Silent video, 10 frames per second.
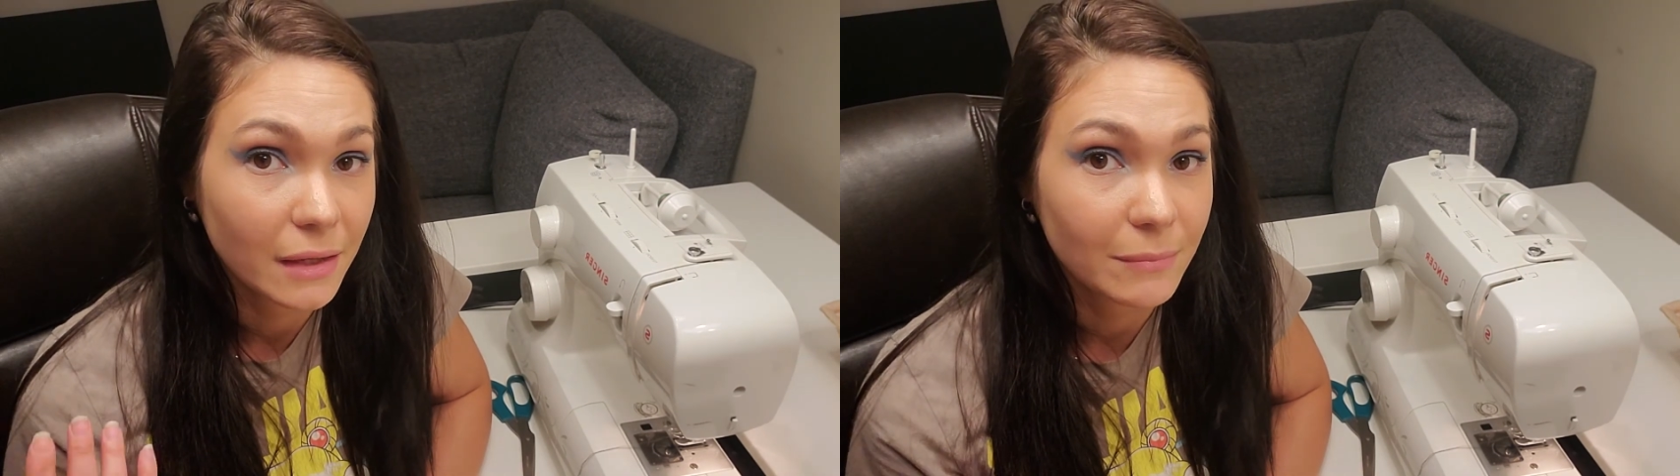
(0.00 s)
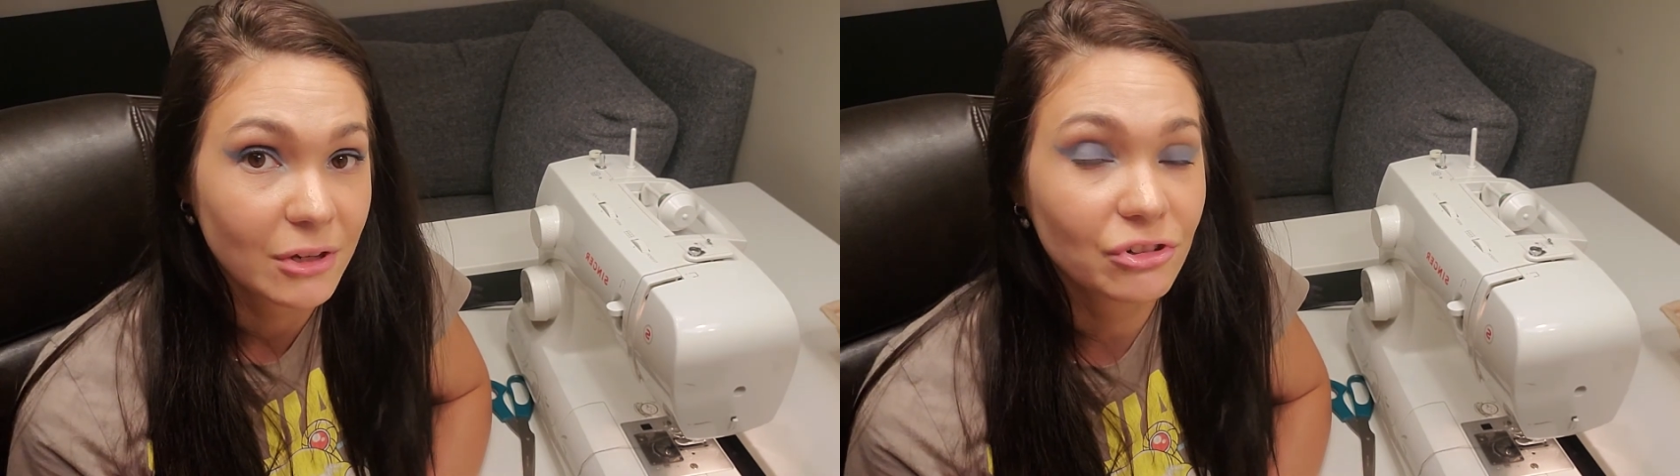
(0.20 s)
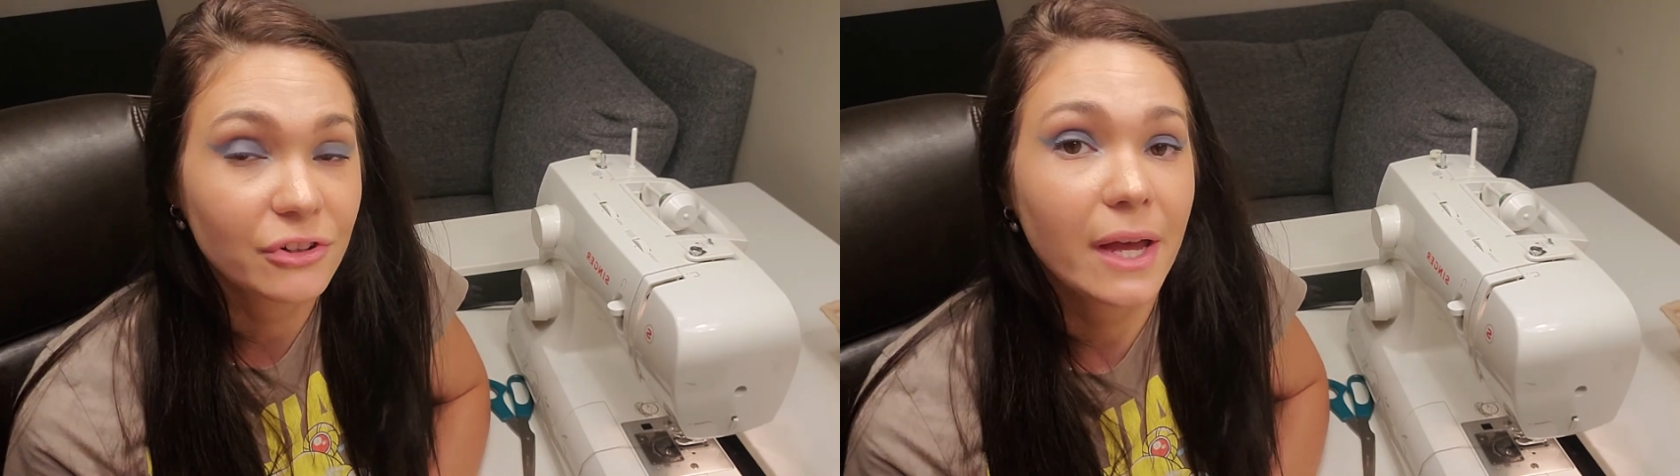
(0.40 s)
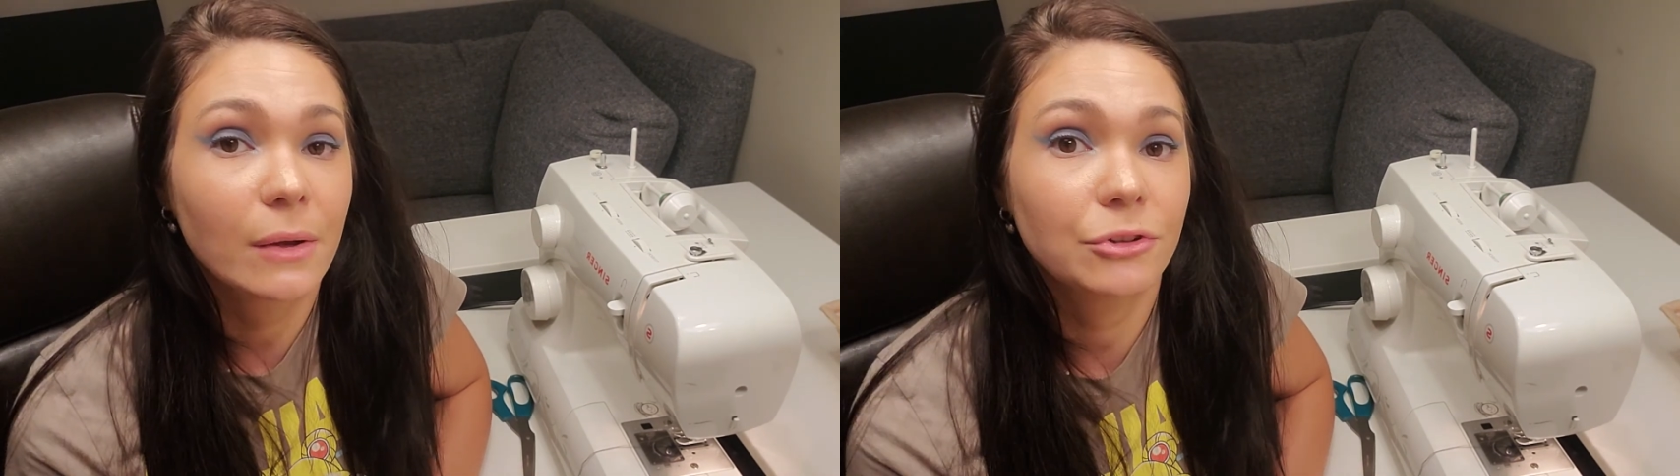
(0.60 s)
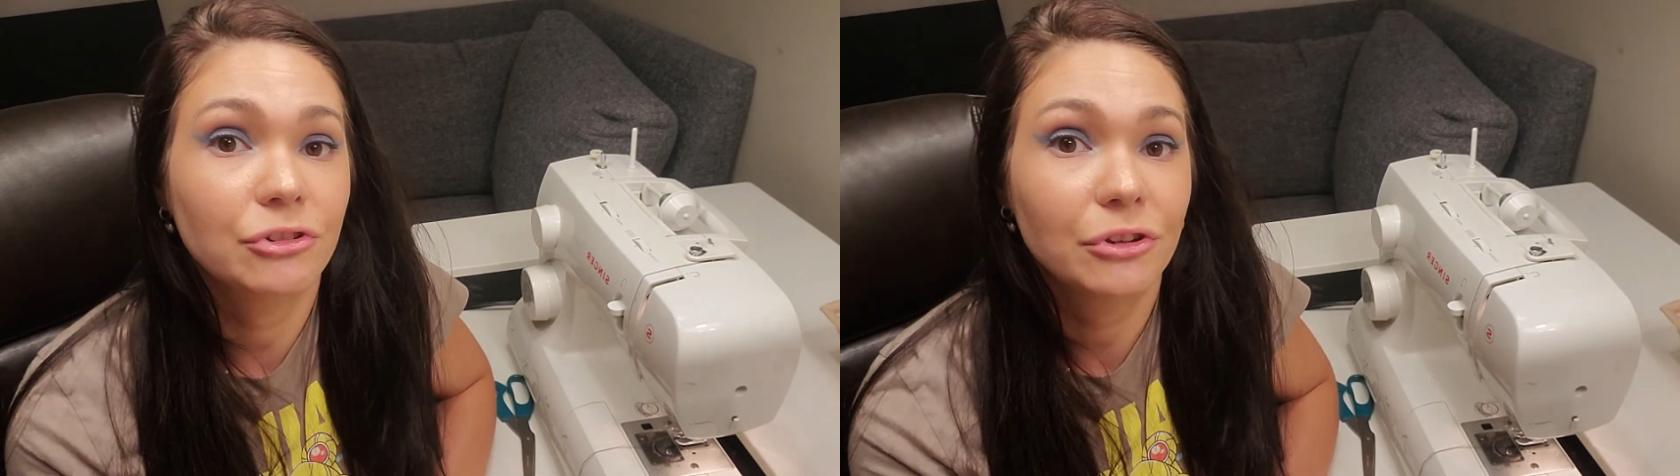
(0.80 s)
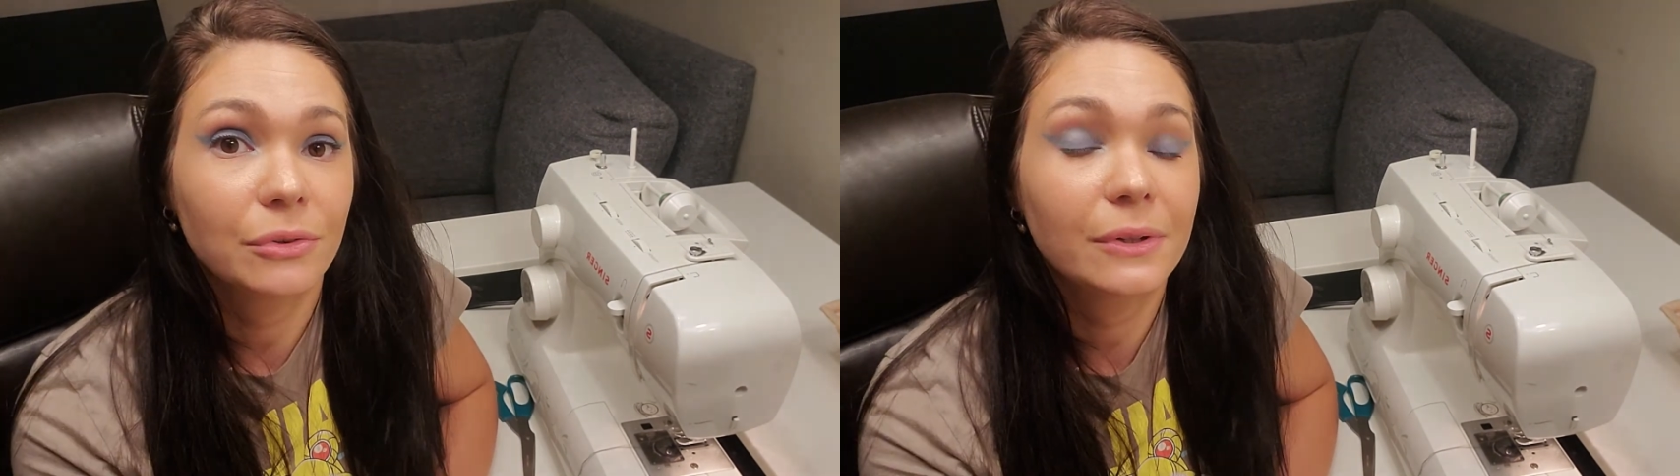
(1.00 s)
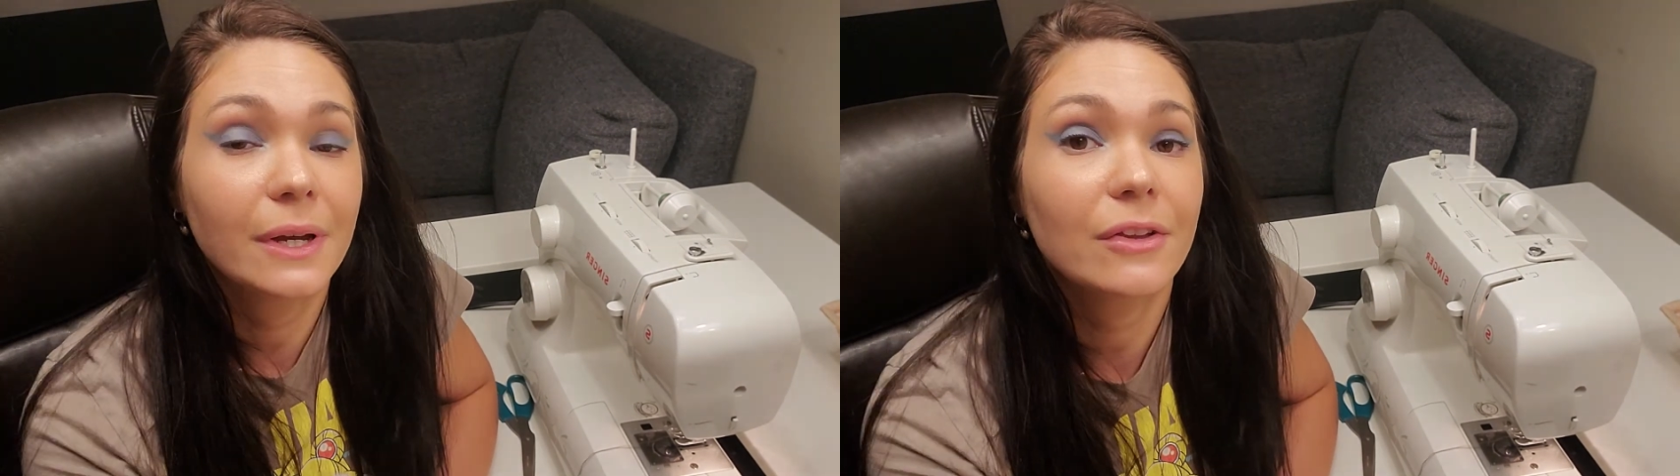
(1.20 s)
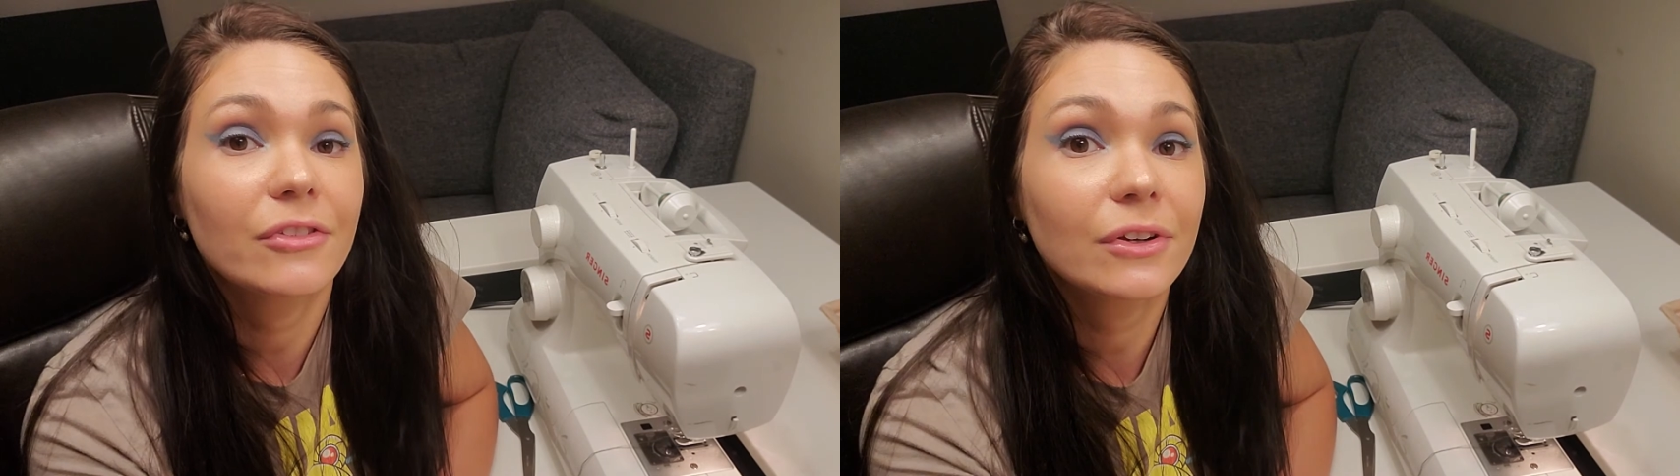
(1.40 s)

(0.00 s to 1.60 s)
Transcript: measured out and showed you guys